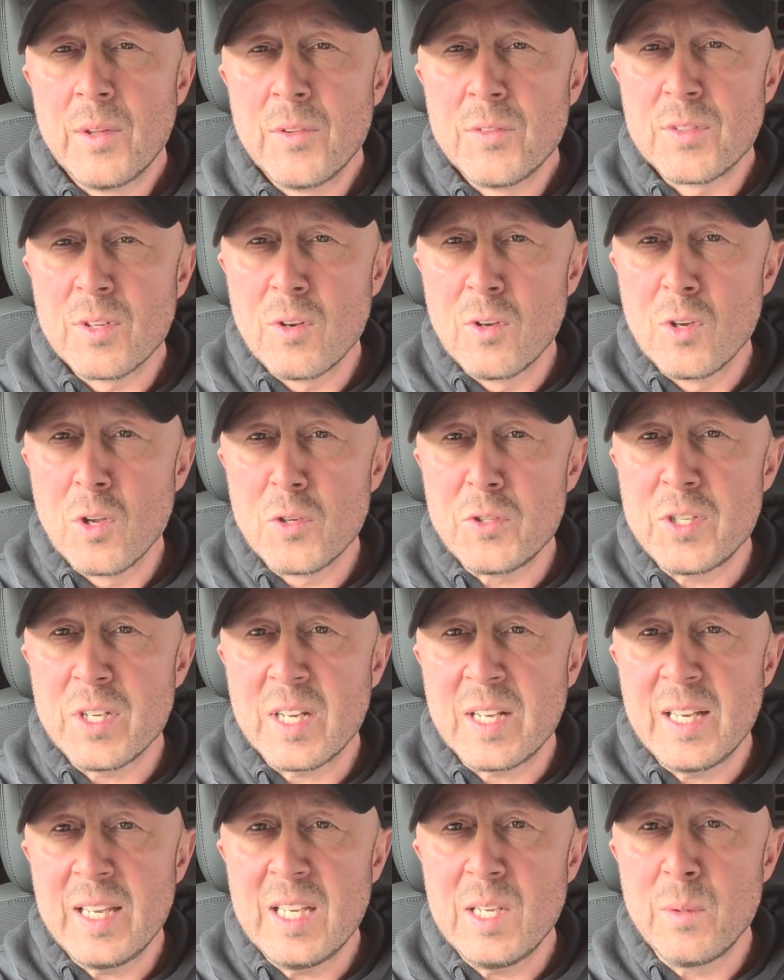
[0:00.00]
So
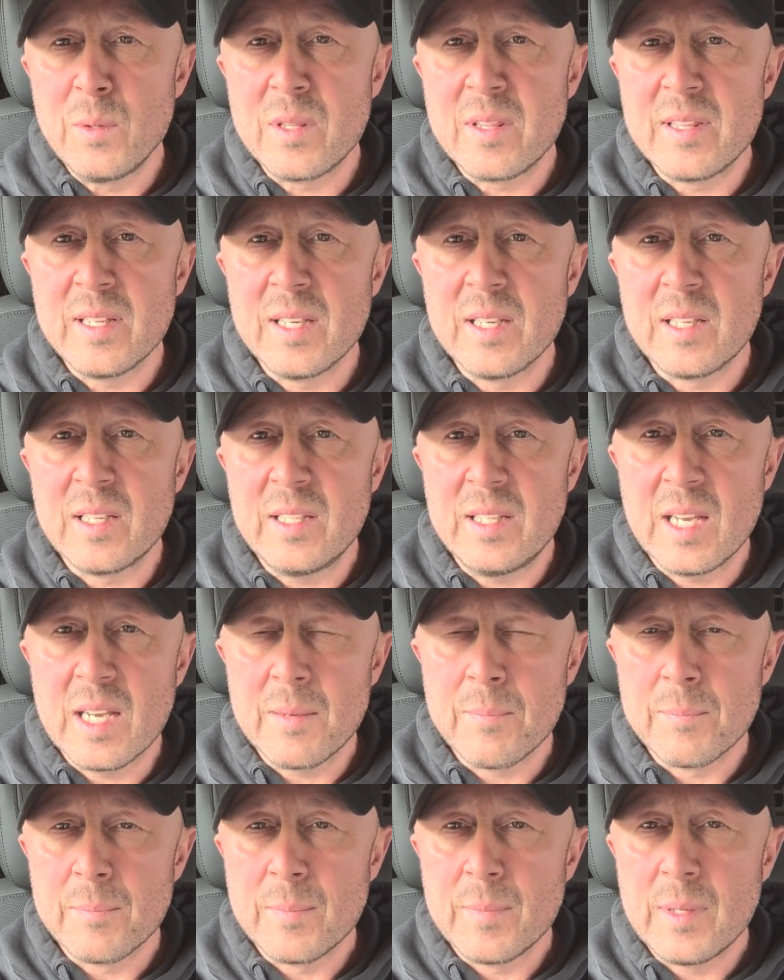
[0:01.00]
logically, you would think,
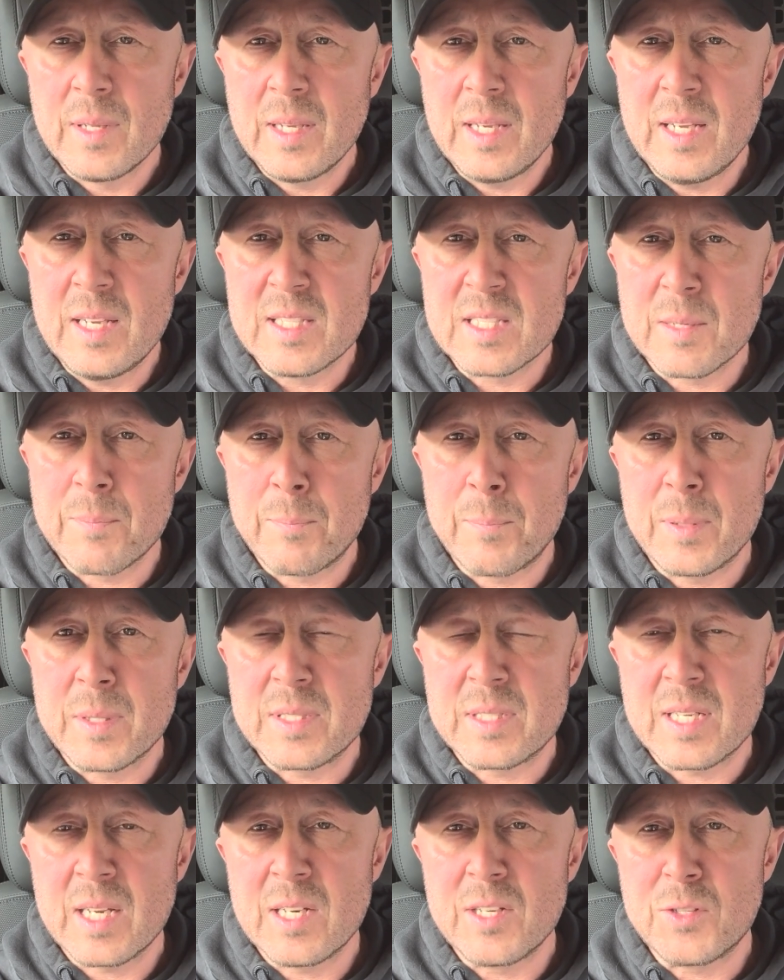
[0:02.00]
yep, he's a
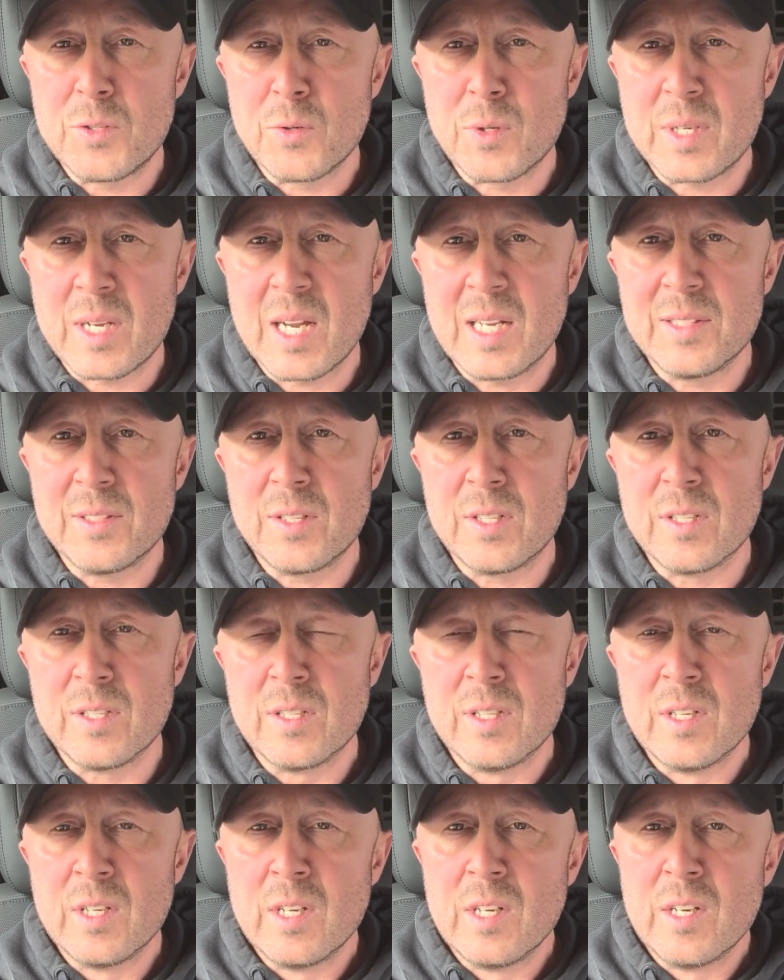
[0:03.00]
potential
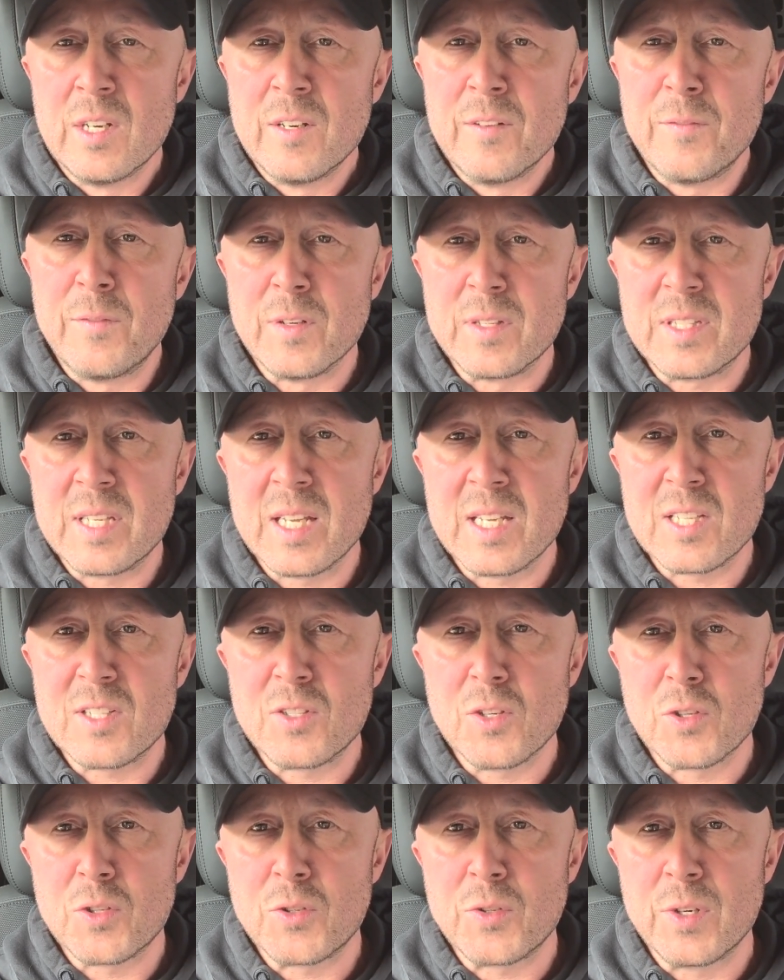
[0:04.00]
candidate for
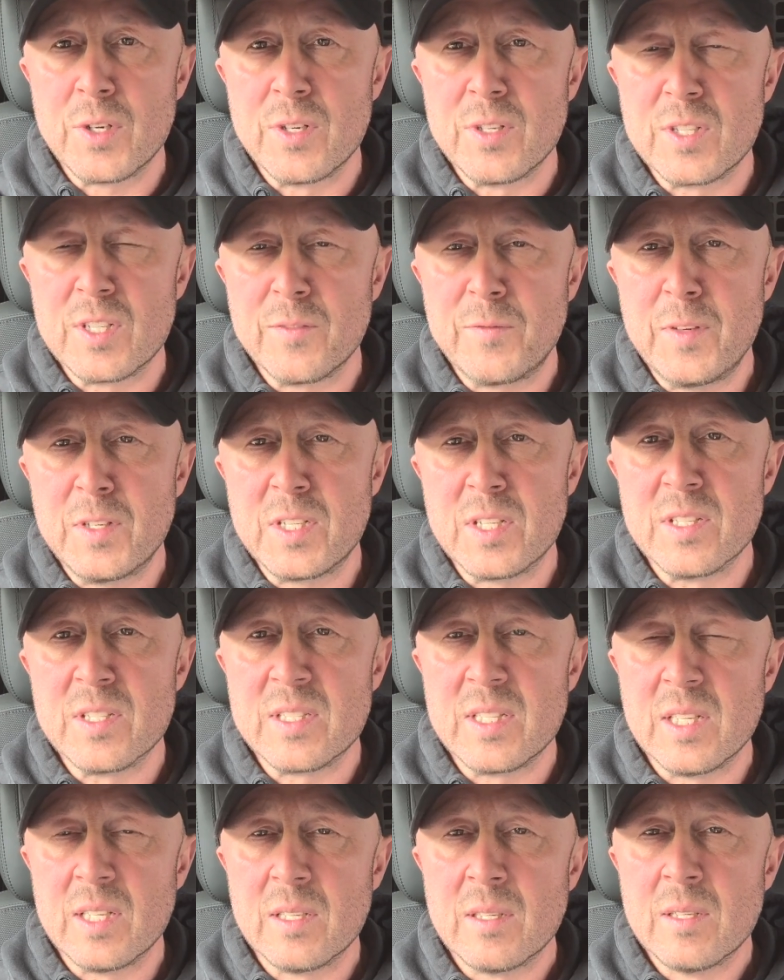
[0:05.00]
testosterone
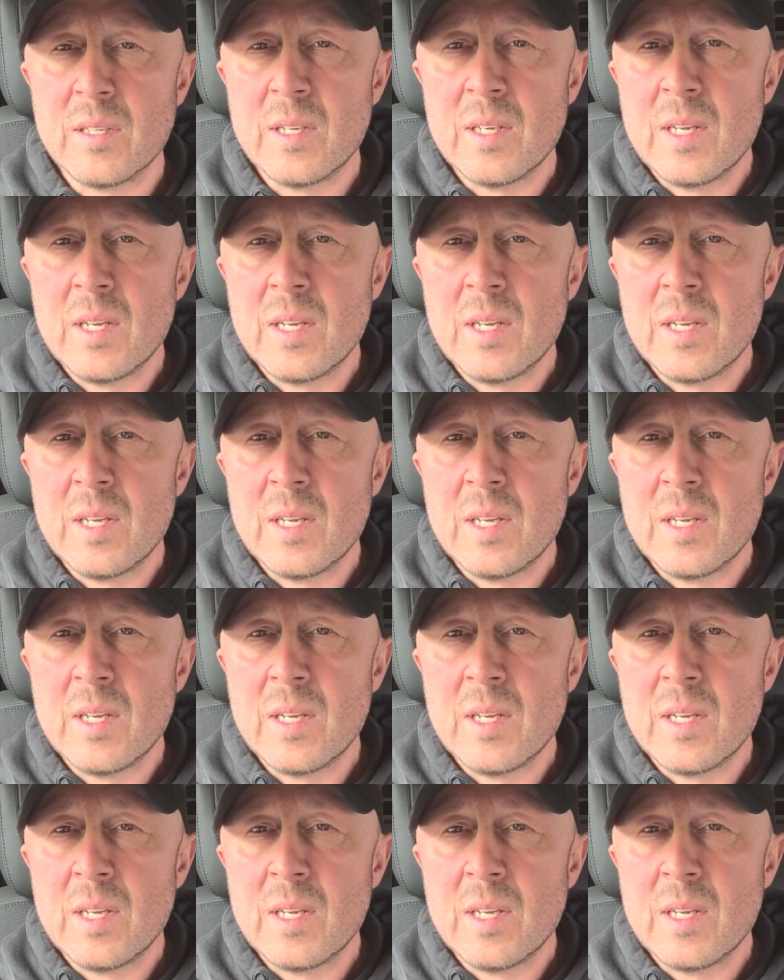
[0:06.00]
deficiency.